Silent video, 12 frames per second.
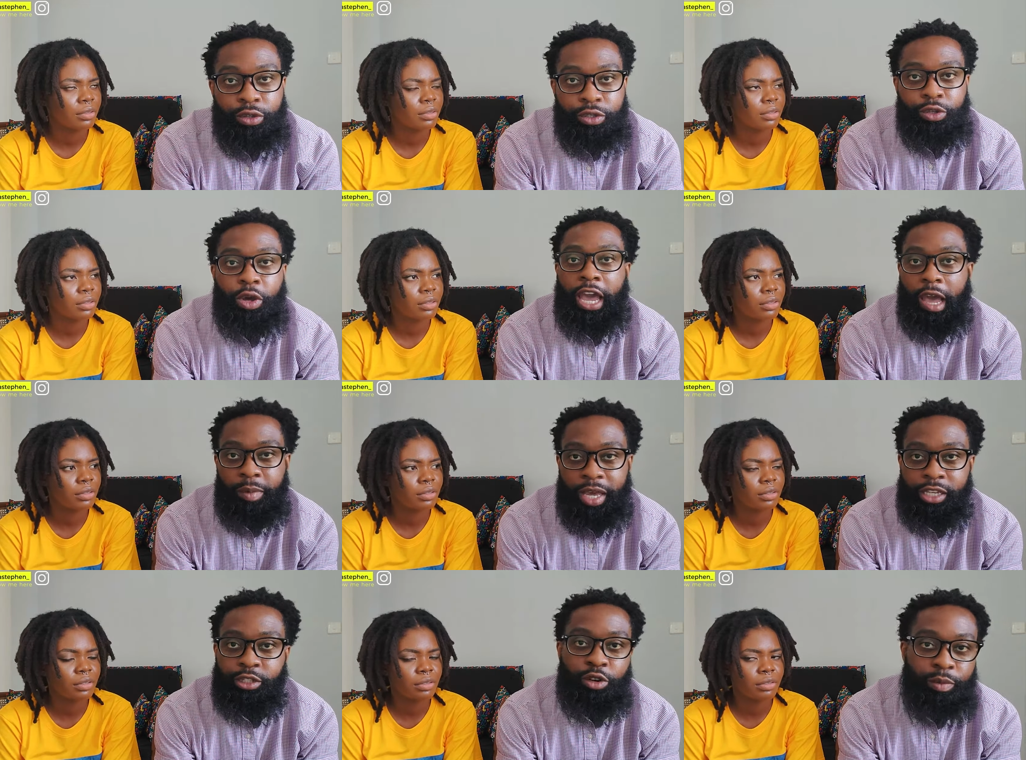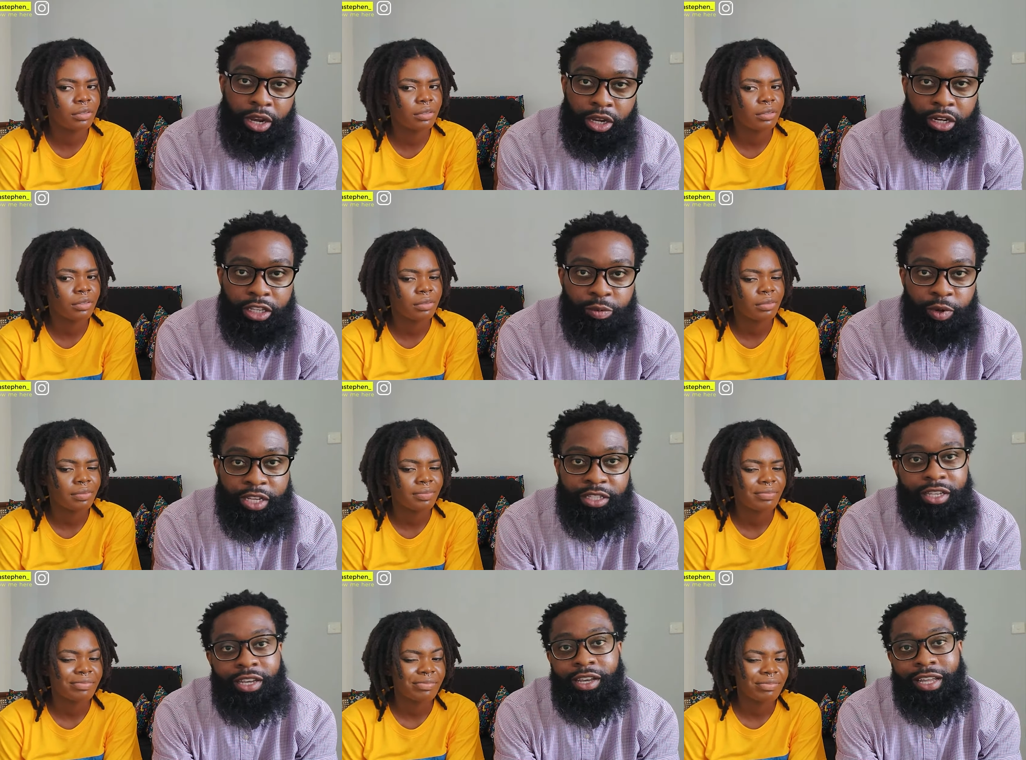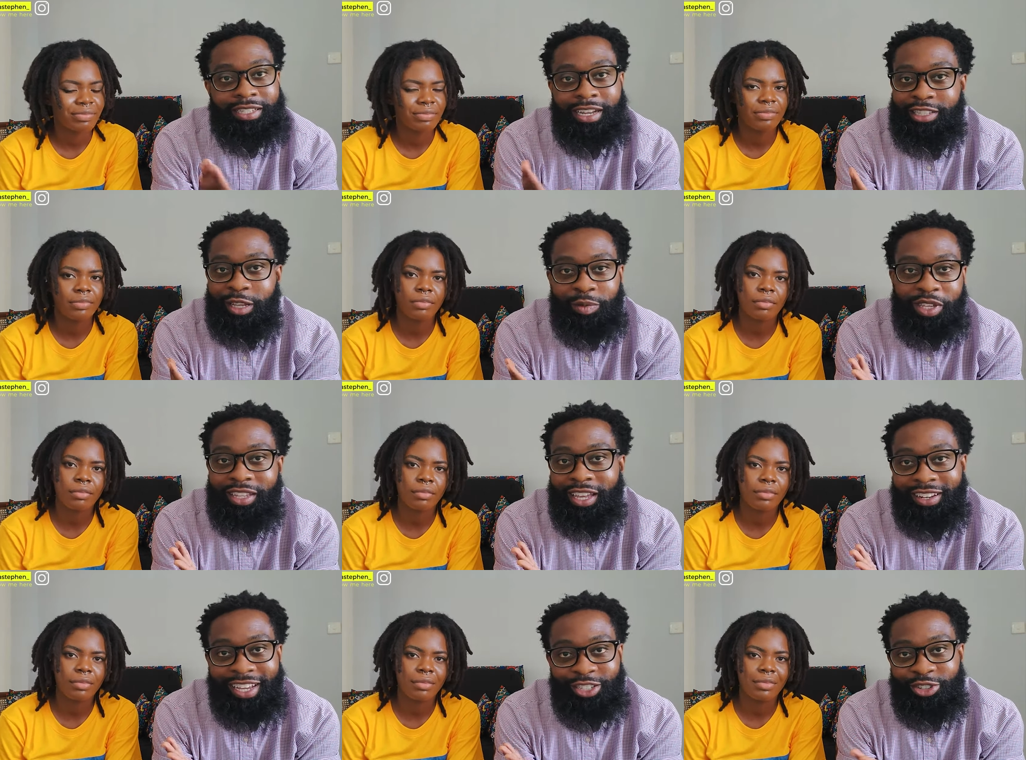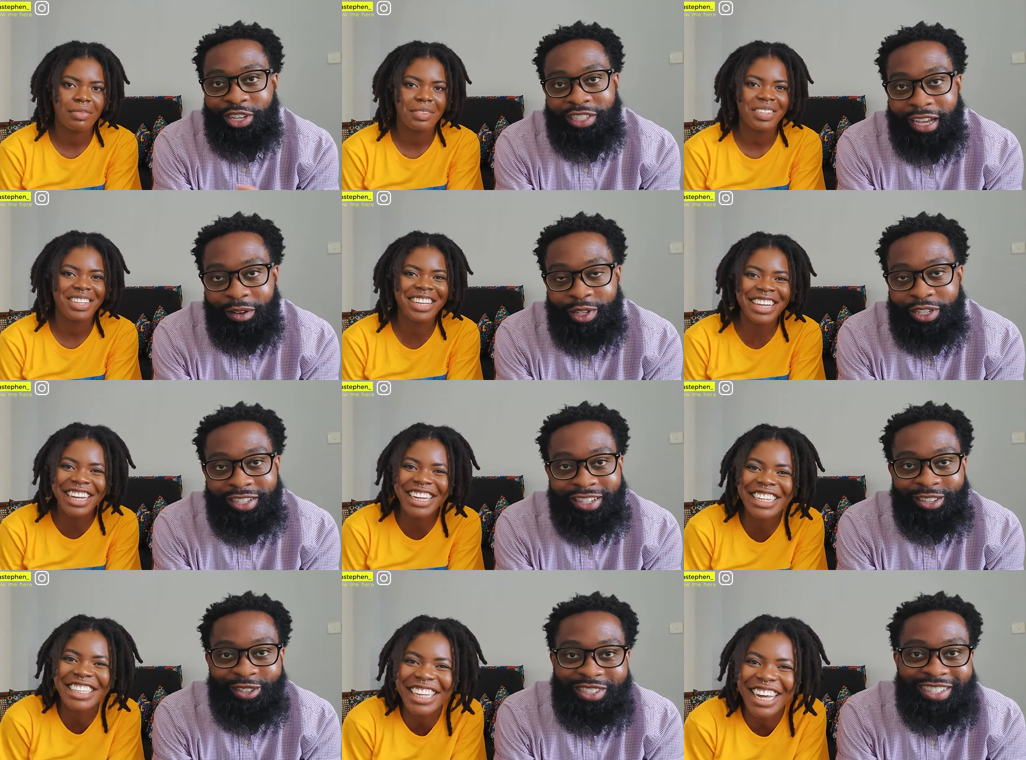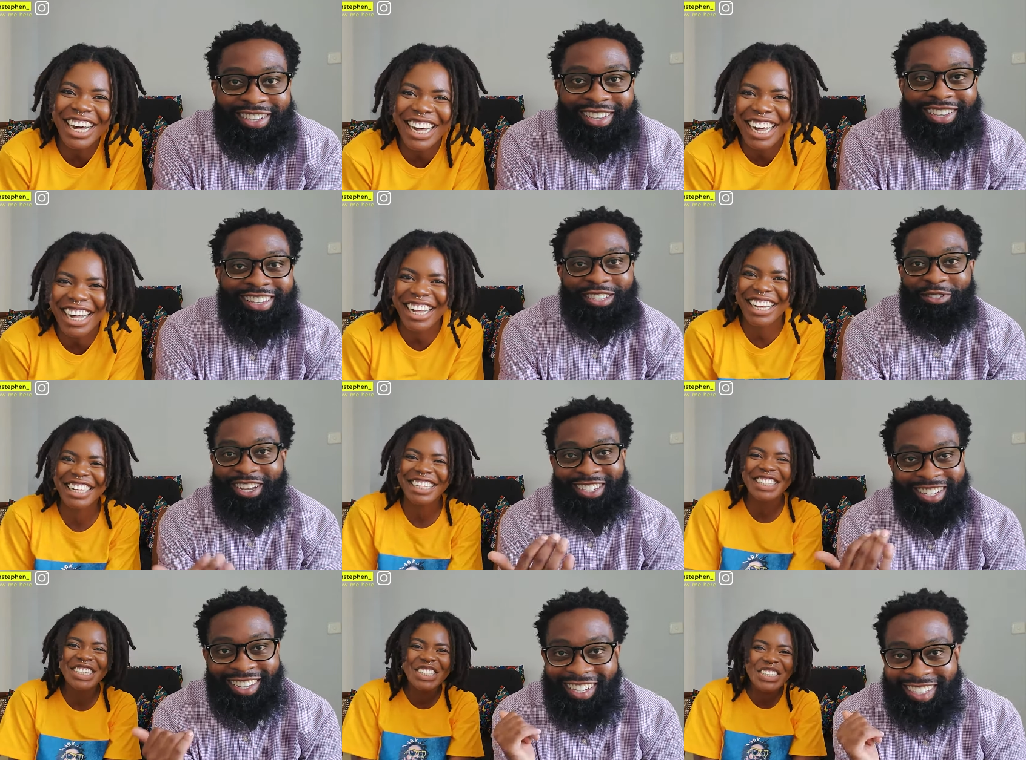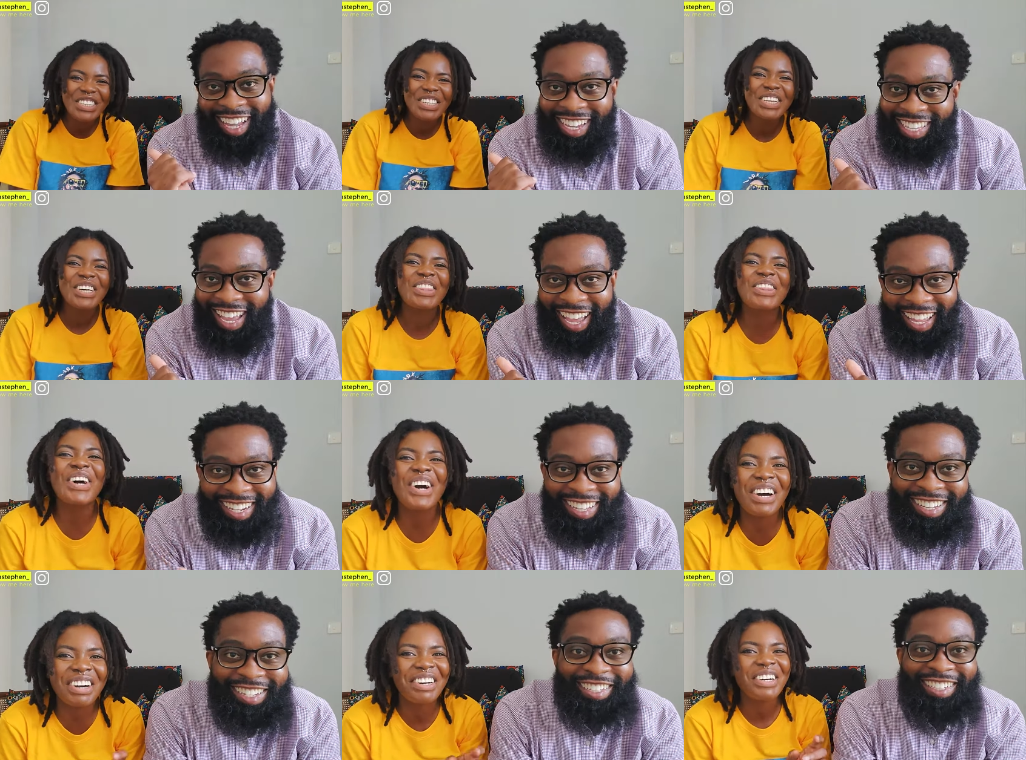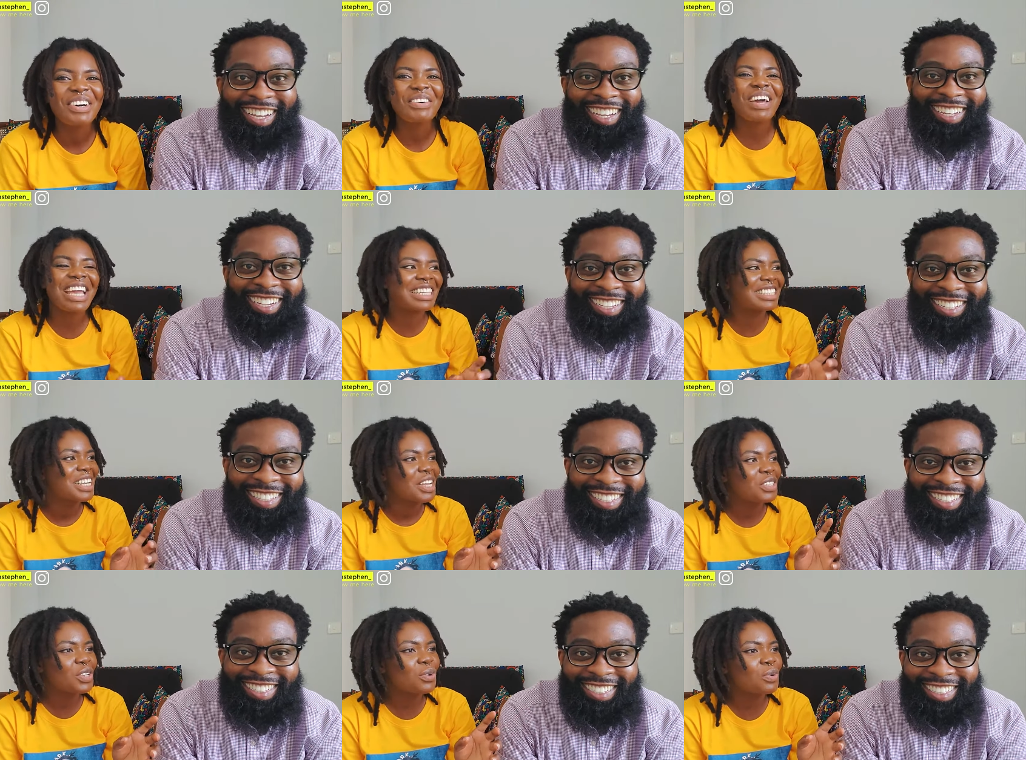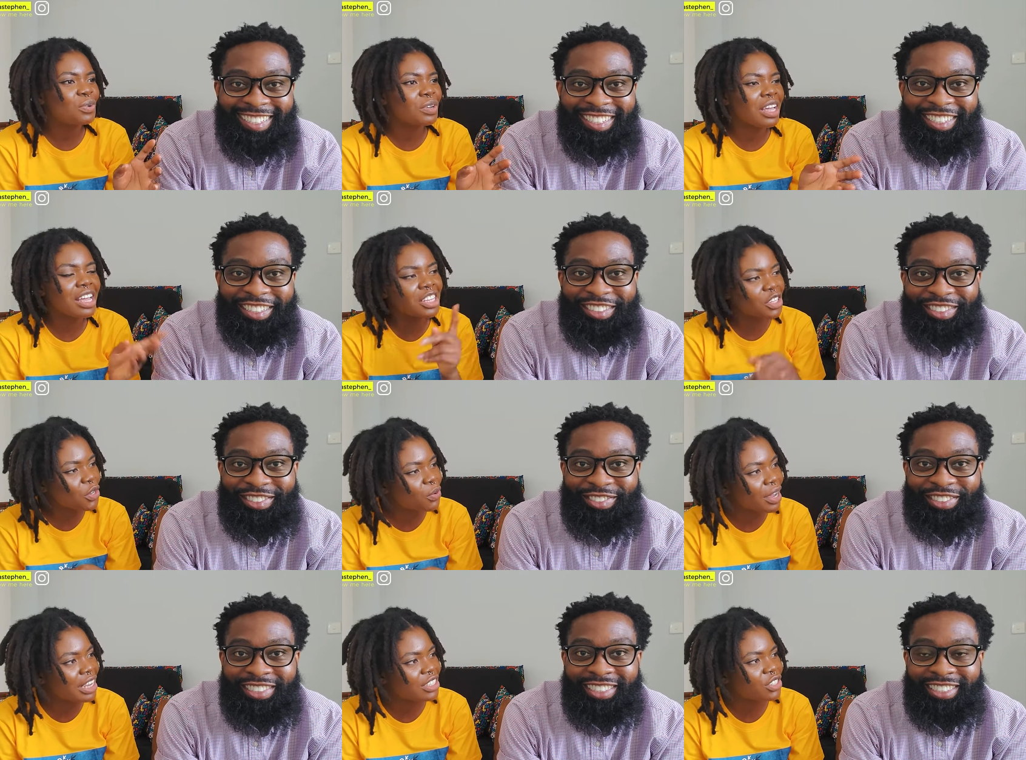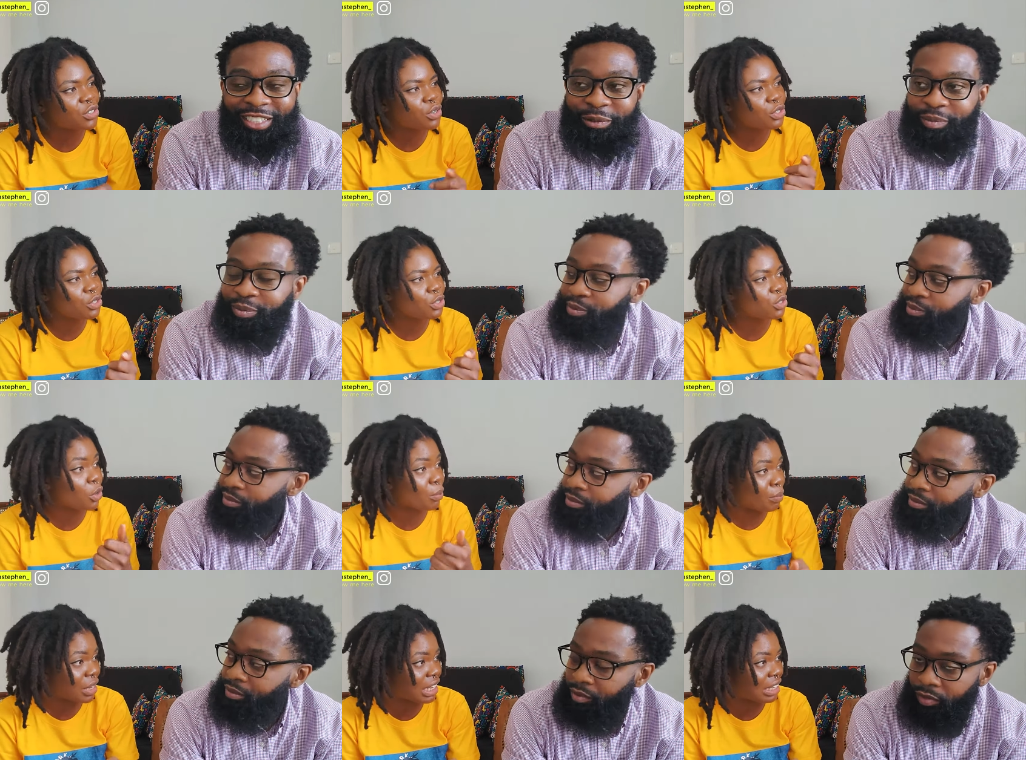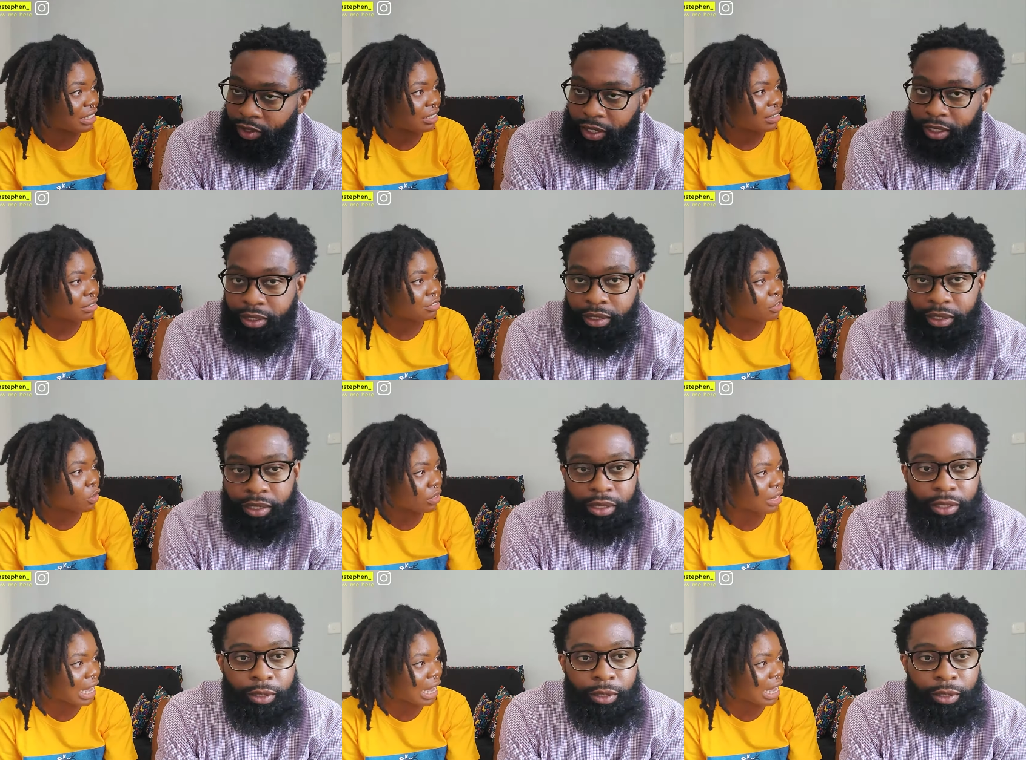Speaker 1: So Amex or American Express, that's not something that Nigerians obviously use.
Speaker 2: That's why she looked like that. No, wait, so in U S you don't use your PIN for